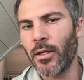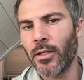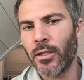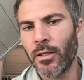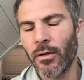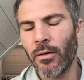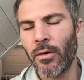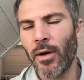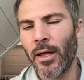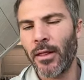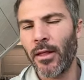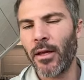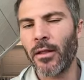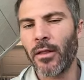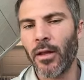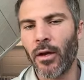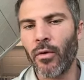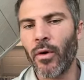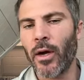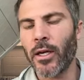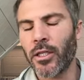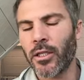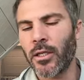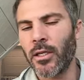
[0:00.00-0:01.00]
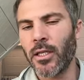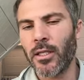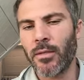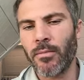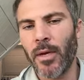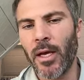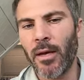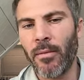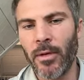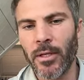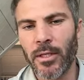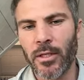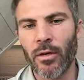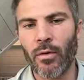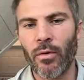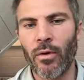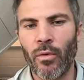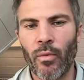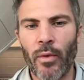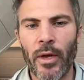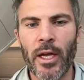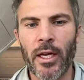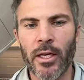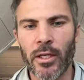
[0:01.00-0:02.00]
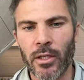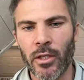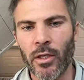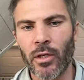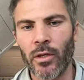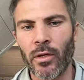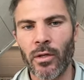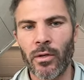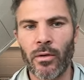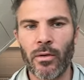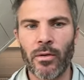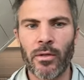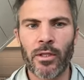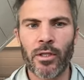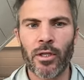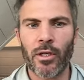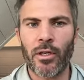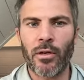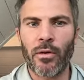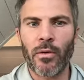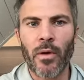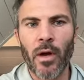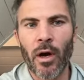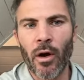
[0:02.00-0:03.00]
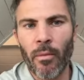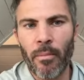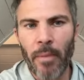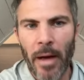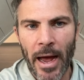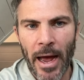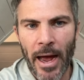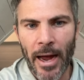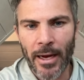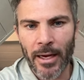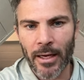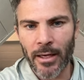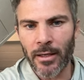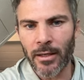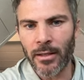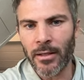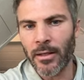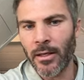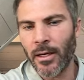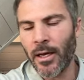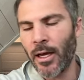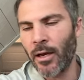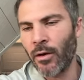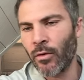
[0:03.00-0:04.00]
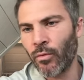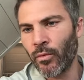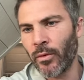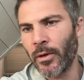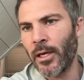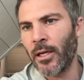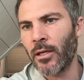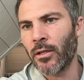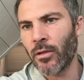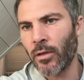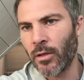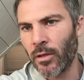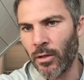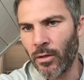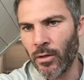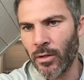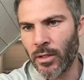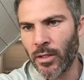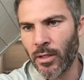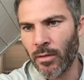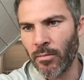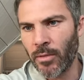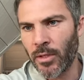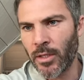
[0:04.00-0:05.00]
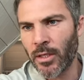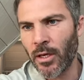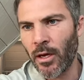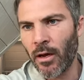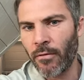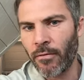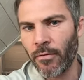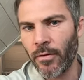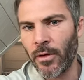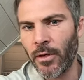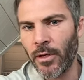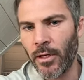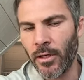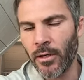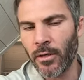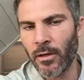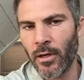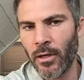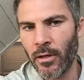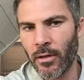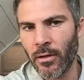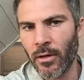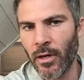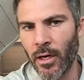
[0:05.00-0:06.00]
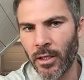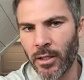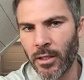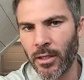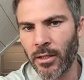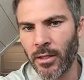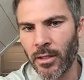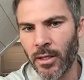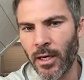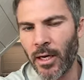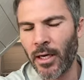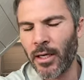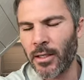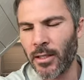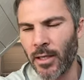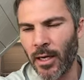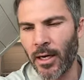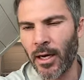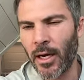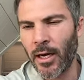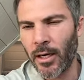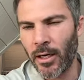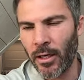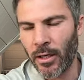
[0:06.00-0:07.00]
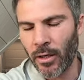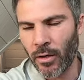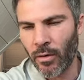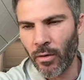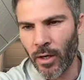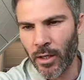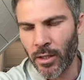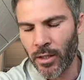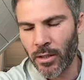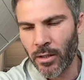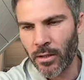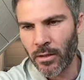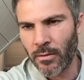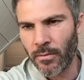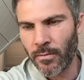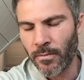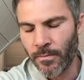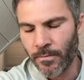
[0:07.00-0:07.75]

So I think the question is maybe, so in week 2, should you go back and reintroduce some stuff into your introduction slide? Is that kind of your question?